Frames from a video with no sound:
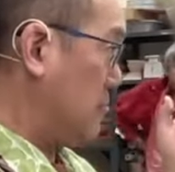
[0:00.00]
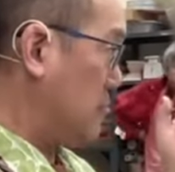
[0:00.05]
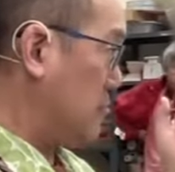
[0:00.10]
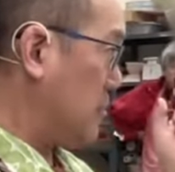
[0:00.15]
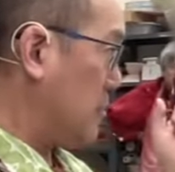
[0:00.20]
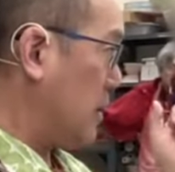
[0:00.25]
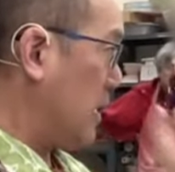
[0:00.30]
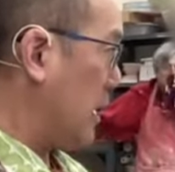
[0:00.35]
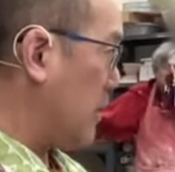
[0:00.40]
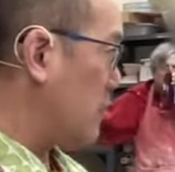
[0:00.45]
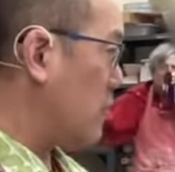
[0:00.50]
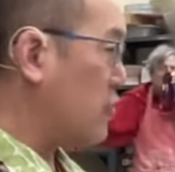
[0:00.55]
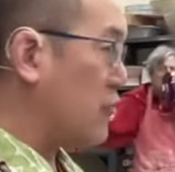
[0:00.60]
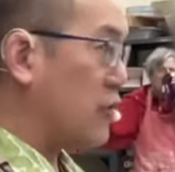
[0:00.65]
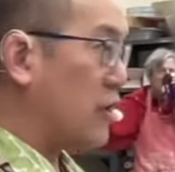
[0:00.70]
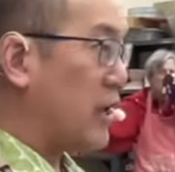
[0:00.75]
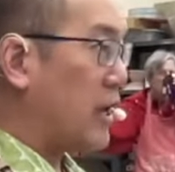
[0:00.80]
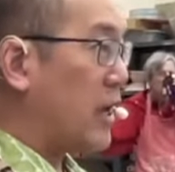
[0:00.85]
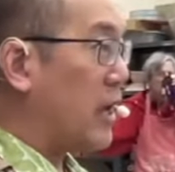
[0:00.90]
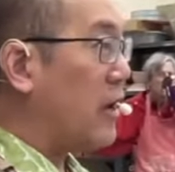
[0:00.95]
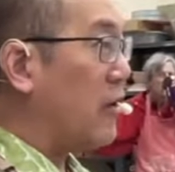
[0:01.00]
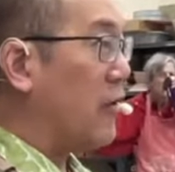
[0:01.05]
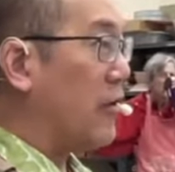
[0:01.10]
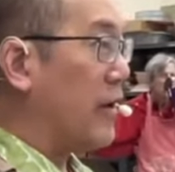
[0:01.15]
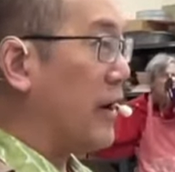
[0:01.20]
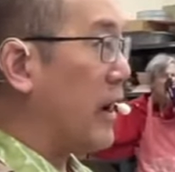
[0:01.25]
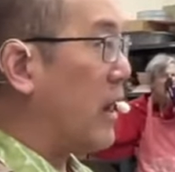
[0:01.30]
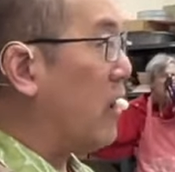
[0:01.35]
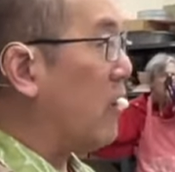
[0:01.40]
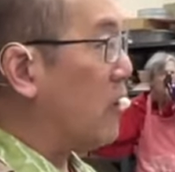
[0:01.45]
yesterday or an
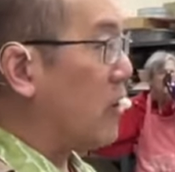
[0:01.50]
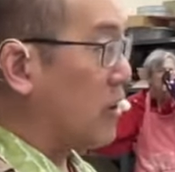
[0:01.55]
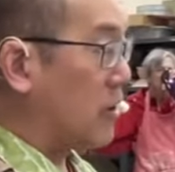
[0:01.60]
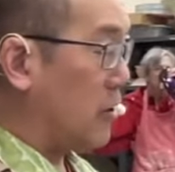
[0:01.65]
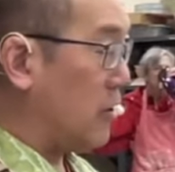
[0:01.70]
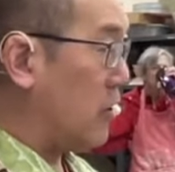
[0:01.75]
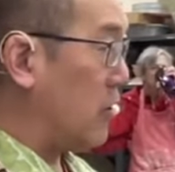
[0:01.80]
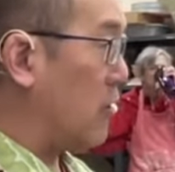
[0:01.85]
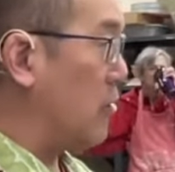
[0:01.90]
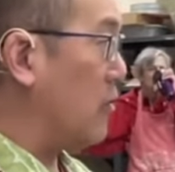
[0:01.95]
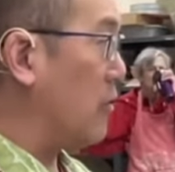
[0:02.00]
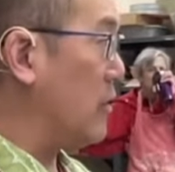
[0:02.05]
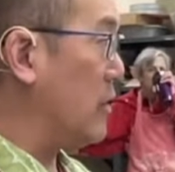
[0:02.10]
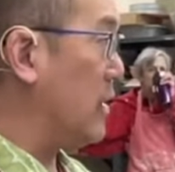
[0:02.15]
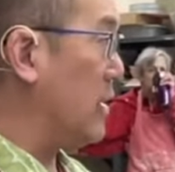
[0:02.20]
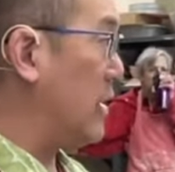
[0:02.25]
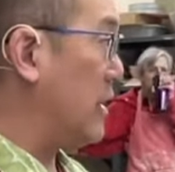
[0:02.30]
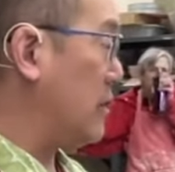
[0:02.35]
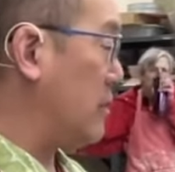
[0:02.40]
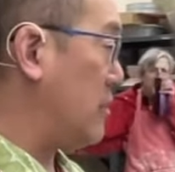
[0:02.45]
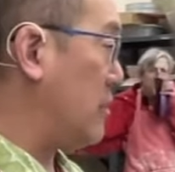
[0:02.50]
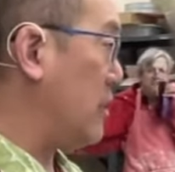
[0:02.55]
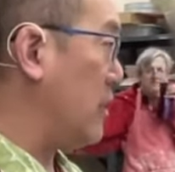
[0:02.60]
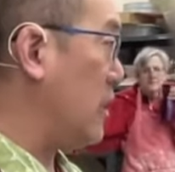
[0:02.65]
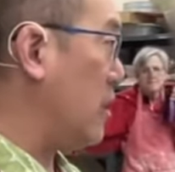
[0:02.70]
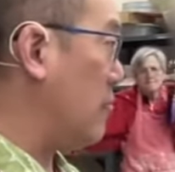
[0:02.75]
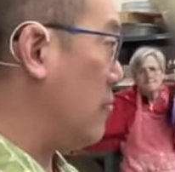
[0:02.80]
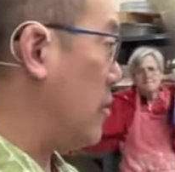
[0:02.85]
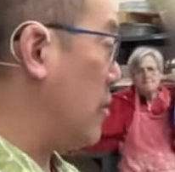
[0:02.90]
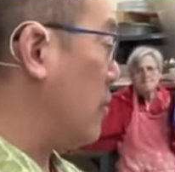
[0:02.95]
hour ago and let it sit
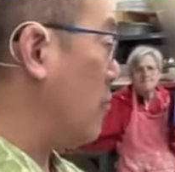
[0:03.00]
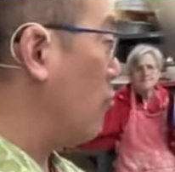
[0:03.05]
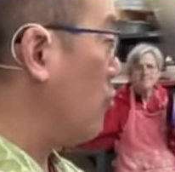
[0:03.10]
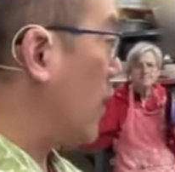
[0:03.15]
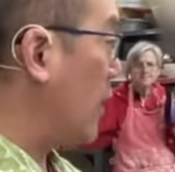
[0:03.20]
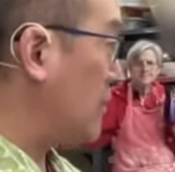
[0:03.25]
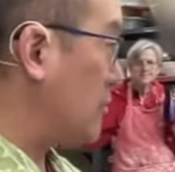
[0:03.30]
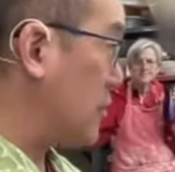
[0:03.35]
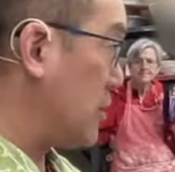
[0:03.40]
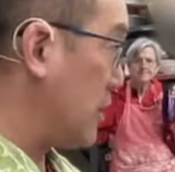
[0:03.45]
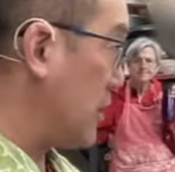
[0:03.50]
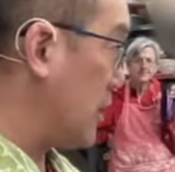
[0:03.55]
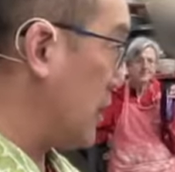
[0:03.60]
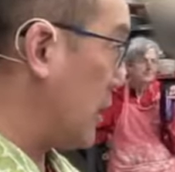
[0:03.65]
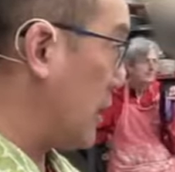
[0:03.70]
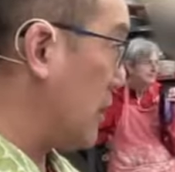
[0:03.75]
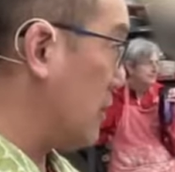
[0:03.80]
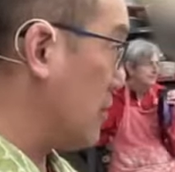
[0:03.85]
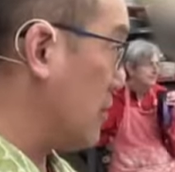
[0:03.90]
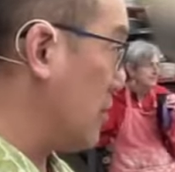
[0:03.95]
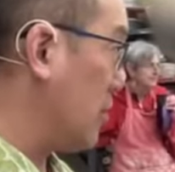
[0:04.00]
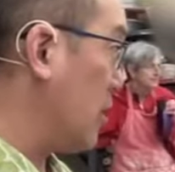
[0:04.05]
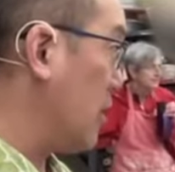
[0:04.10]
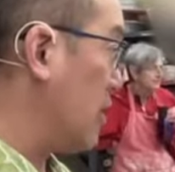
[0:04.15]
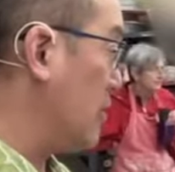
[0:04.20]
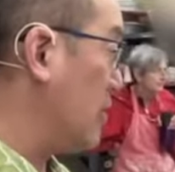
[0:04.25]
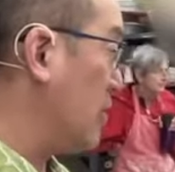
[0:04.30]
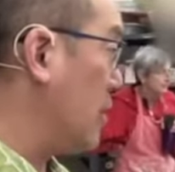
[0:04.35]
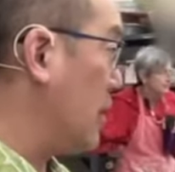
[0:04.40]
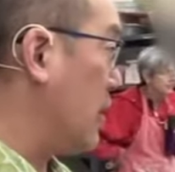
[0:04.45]
up and then wedge it again
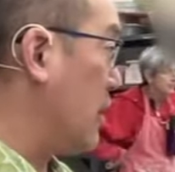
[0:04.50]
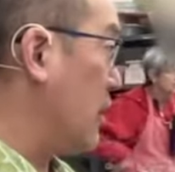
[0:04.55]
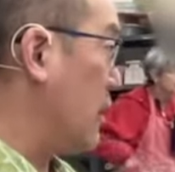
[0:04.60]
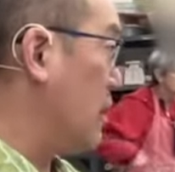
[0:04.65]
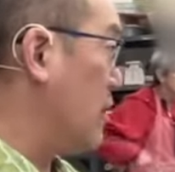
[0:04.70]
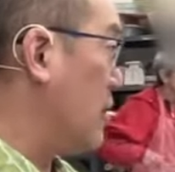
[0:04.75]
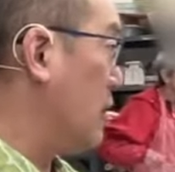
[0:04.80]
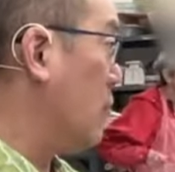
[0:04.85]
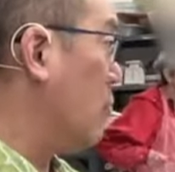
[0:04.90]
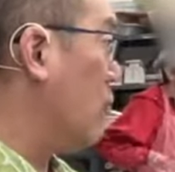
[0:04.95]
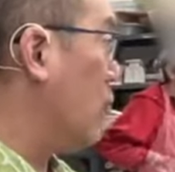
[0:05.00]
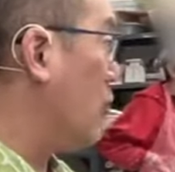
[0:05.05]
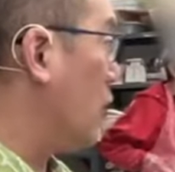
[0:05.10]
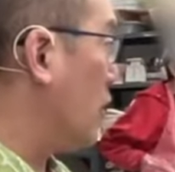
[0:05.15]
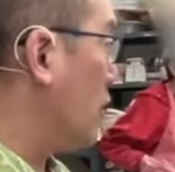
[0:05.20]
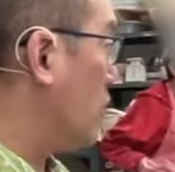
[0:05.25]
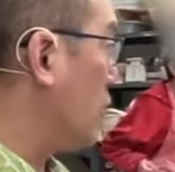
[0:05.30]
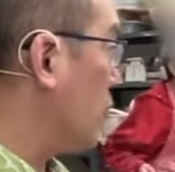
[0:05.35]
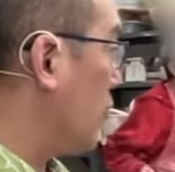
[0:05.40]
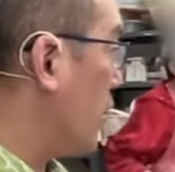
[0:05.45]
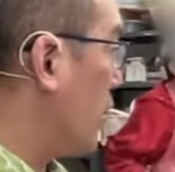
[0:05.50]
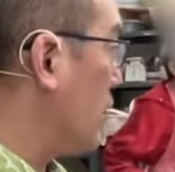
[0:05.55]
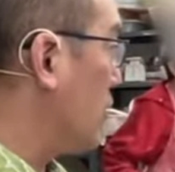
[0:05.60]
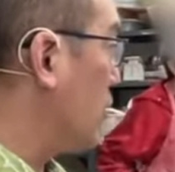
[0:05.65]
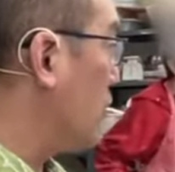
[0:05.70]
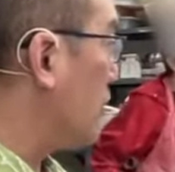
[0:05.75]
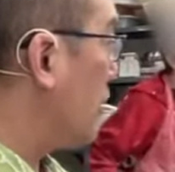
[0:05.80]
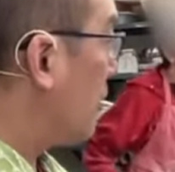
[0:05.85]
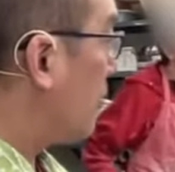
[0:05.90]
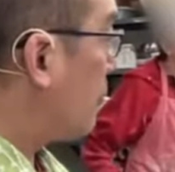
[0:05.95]
because the more it's
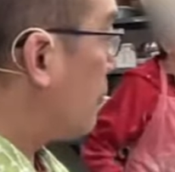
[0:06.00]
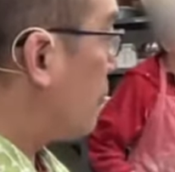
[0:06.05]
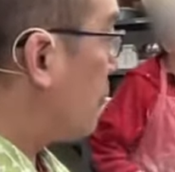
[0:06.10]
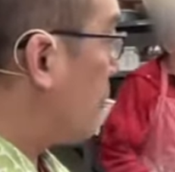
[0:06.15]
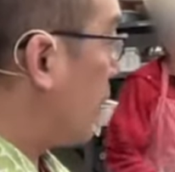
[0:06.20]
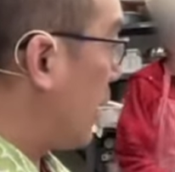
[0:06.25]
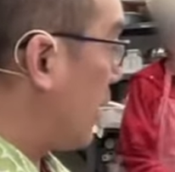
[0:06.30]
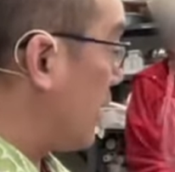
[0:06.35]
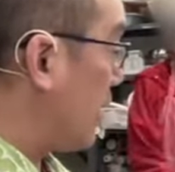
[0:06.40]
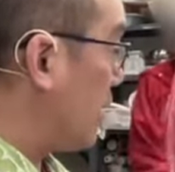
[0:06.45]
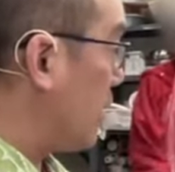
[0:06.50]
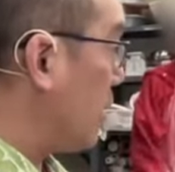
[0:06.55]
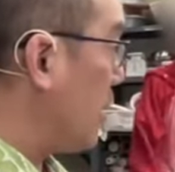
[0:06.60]
wedged, the better.